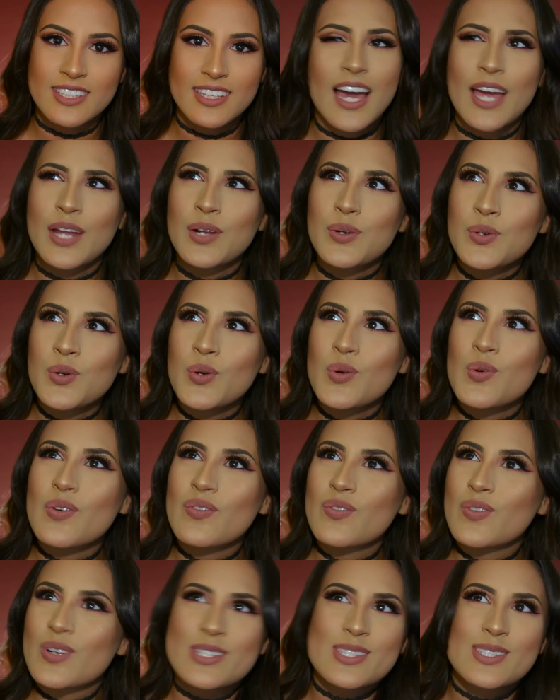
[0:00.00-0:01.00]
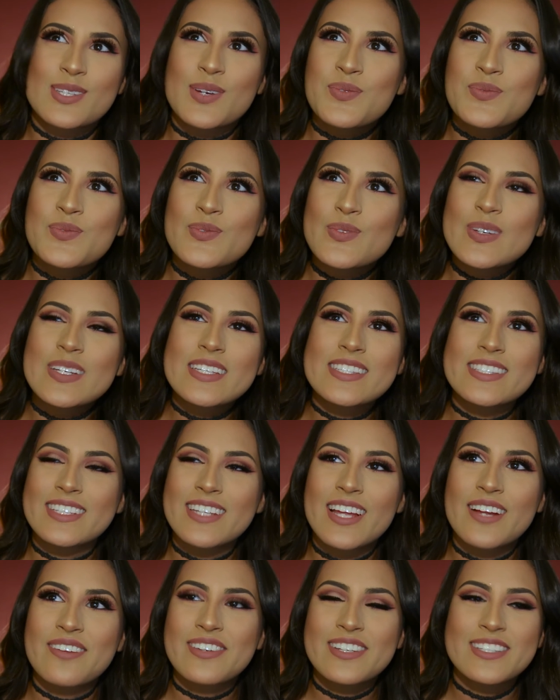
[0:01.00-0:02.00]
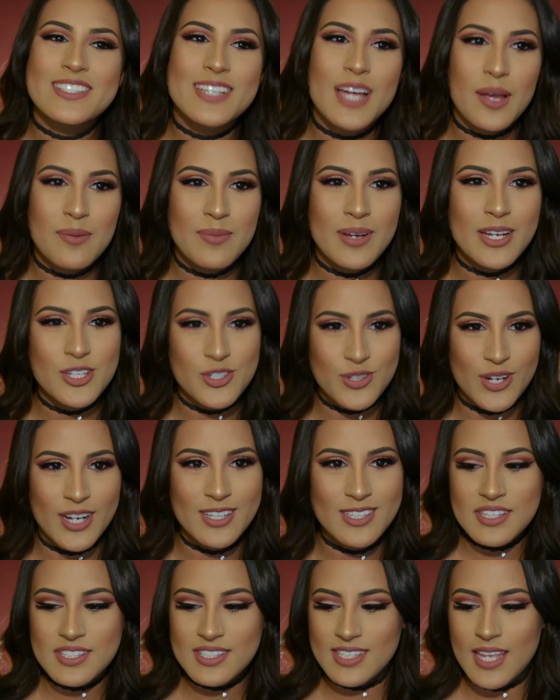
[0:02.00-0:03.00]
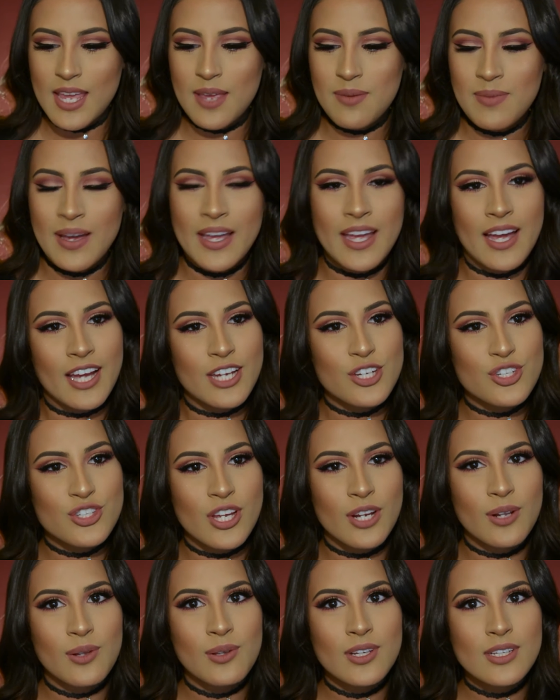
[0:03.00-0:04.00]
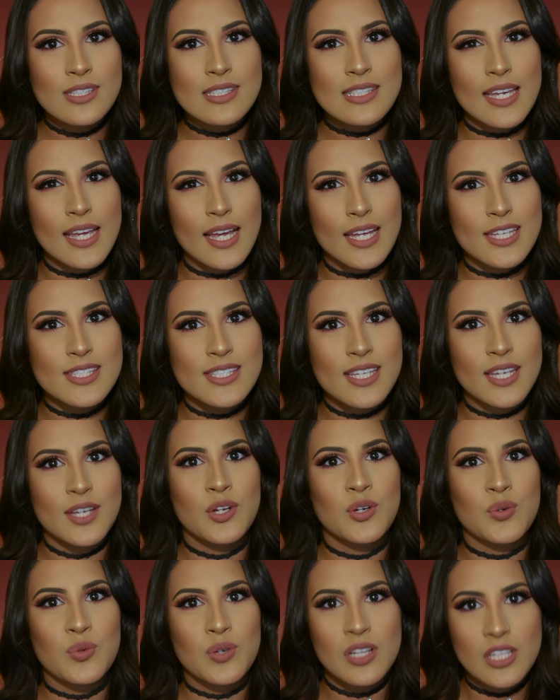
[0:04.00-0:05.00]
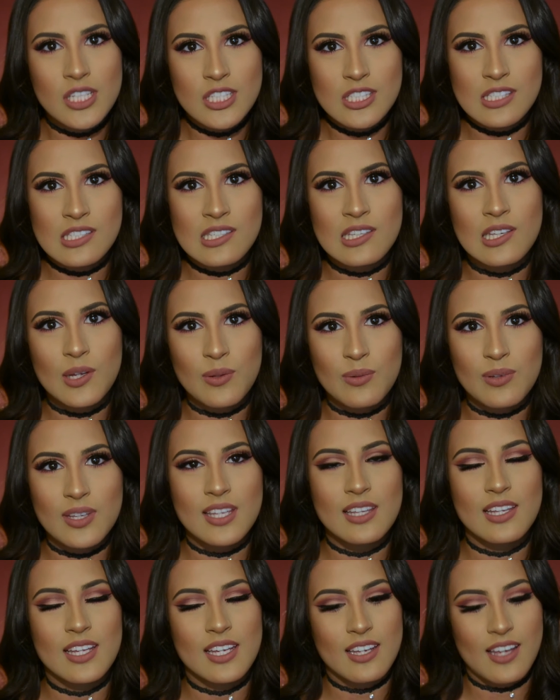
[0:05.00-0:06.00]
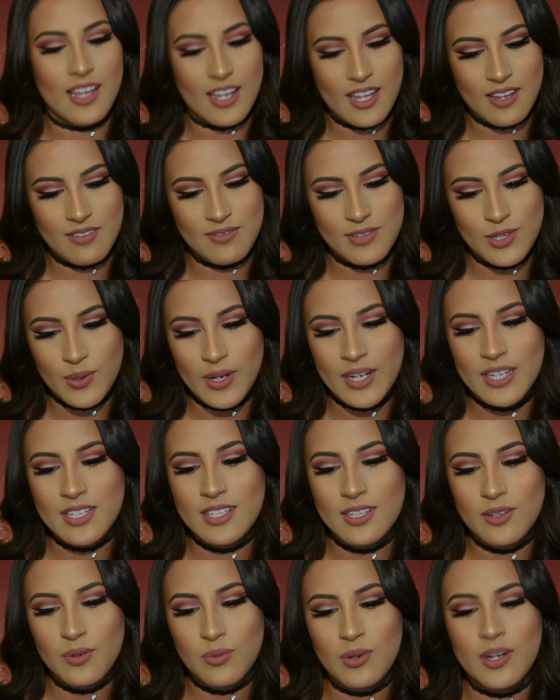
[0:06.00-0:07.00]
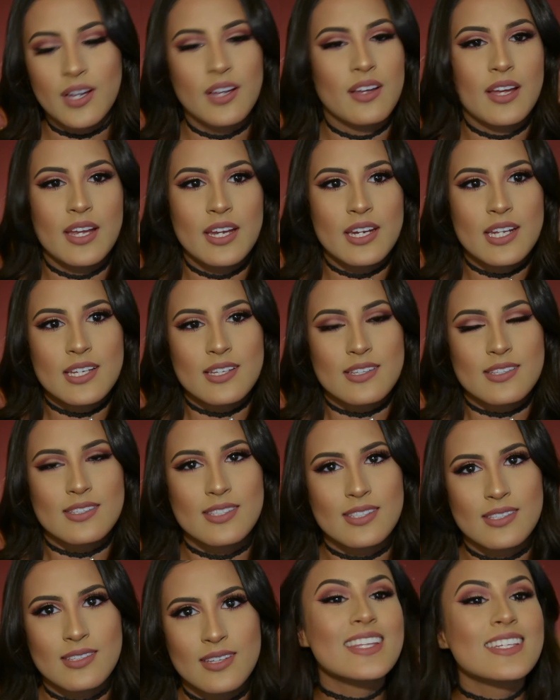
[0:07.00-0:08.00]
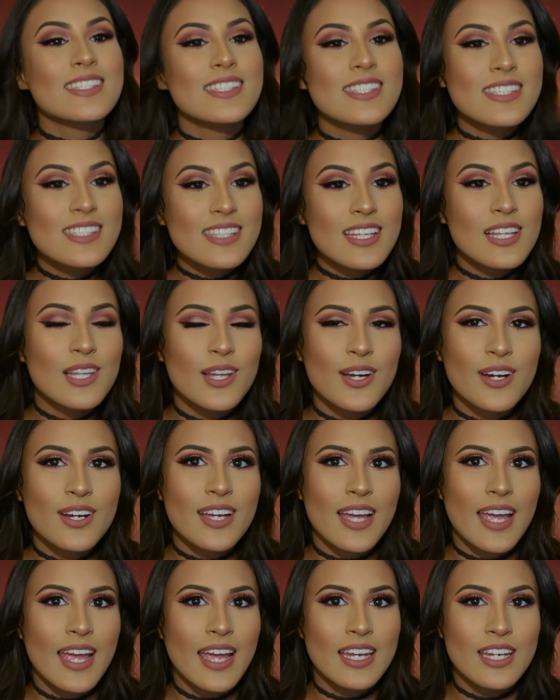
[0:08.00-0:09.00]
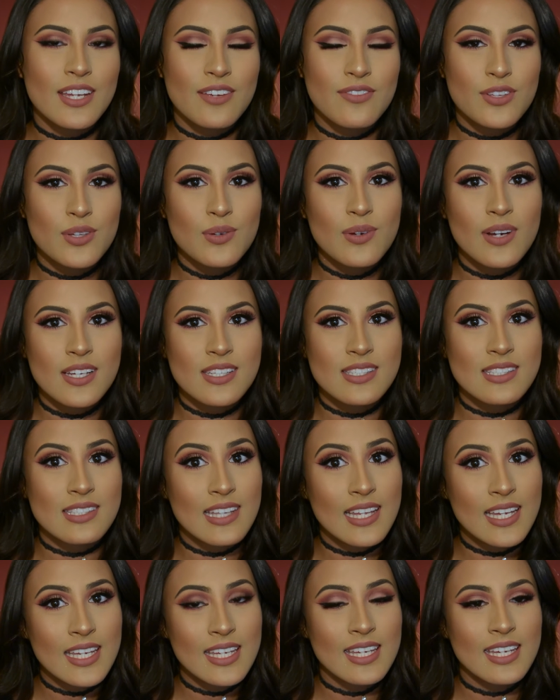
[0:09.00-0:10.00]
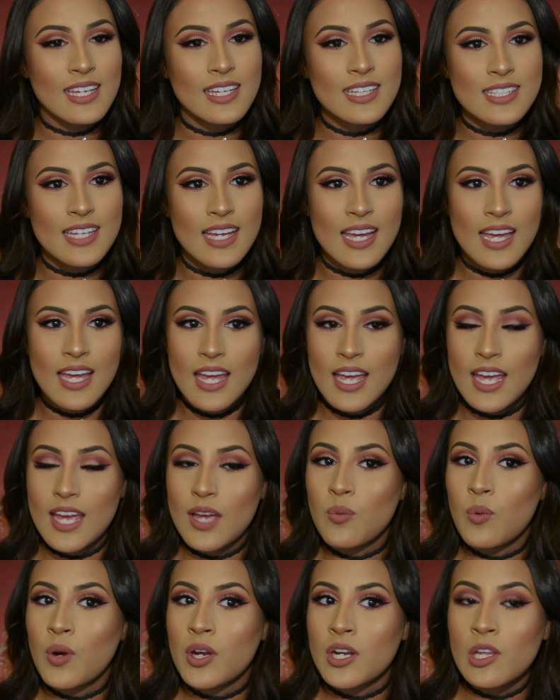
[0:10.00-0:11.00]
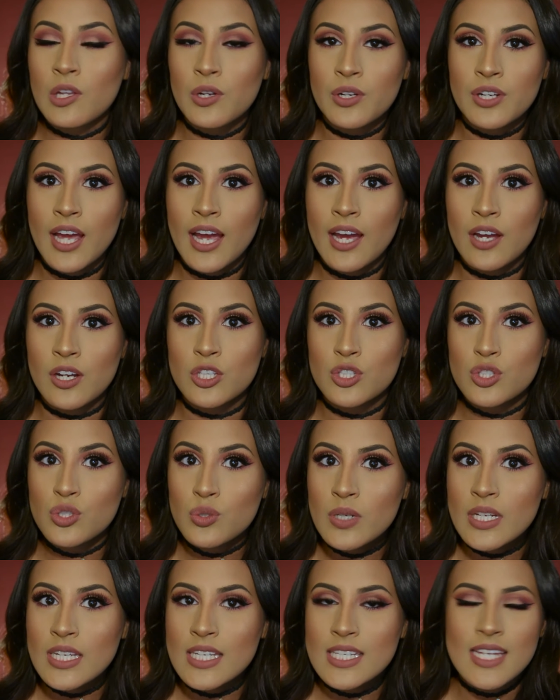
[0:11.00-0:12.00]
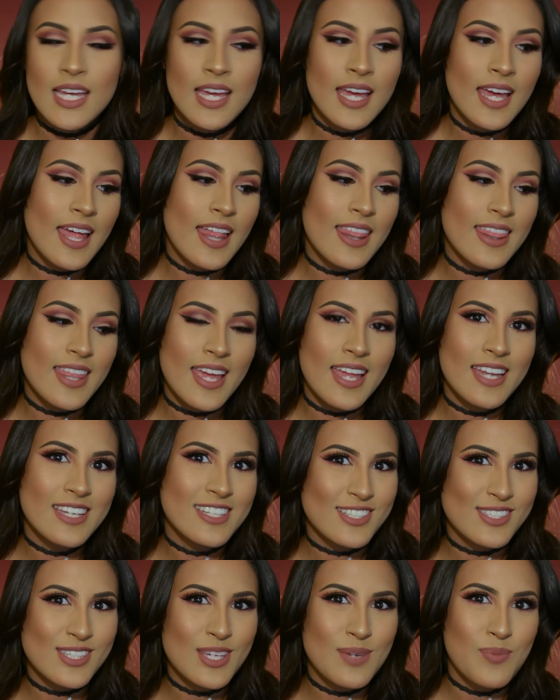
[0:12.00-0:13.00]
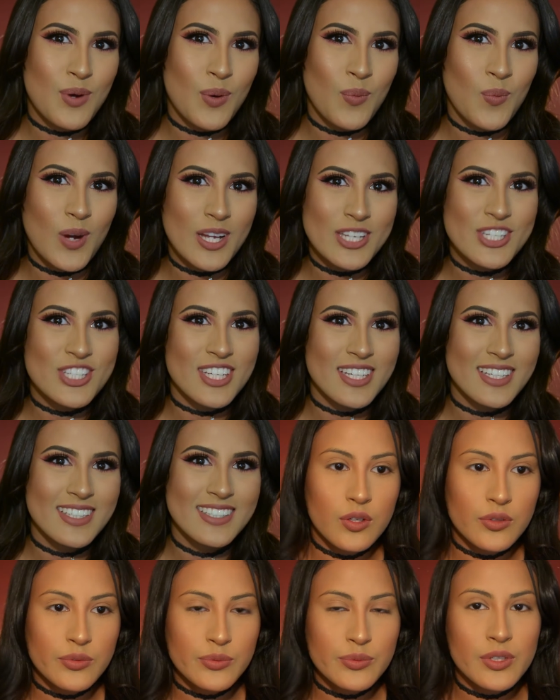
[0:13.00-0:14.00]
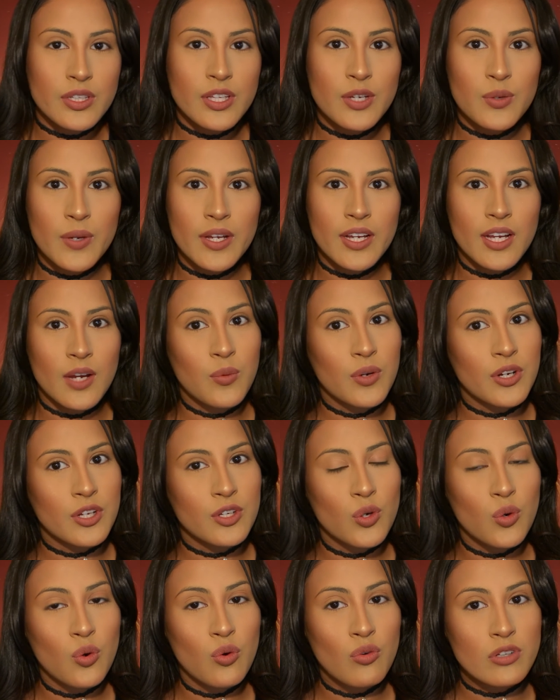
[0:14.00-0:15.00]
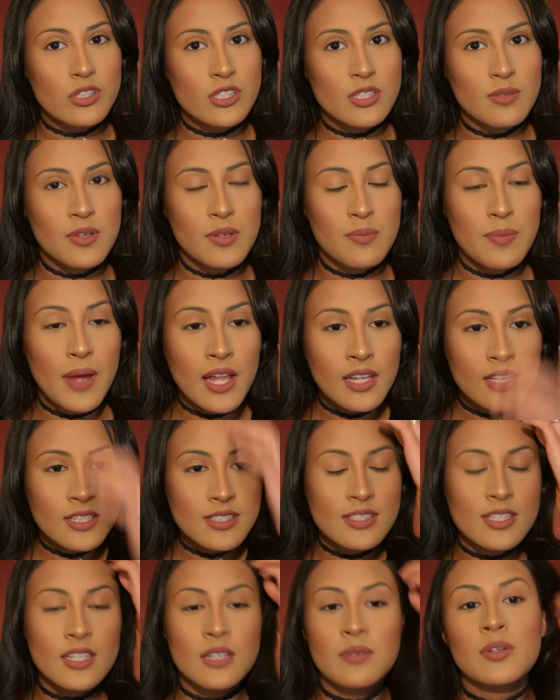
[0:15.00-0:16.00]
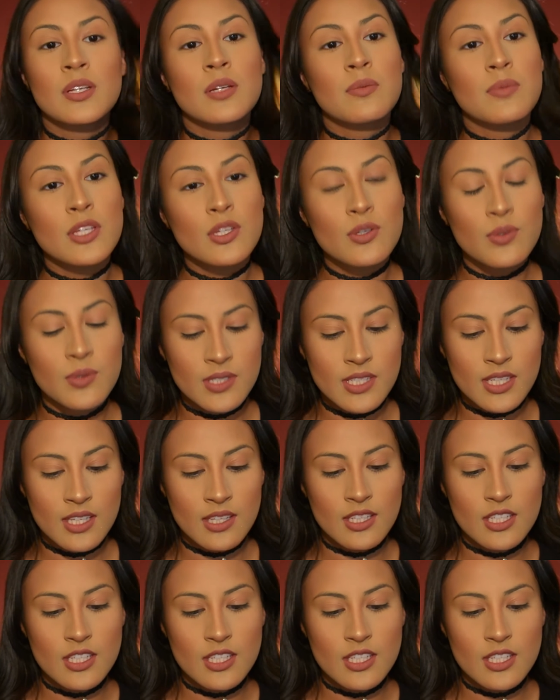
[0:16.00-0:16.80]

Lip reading: I don't know, for some reason every time I try to say my eyeshadow looks, like, I say it really slowly, like I have no idea what it is. This is the look, and if you guys like it and want to learn how to do it, then just keep on watching. Really quick, I want to go over some of the palettes that I'm going to be using.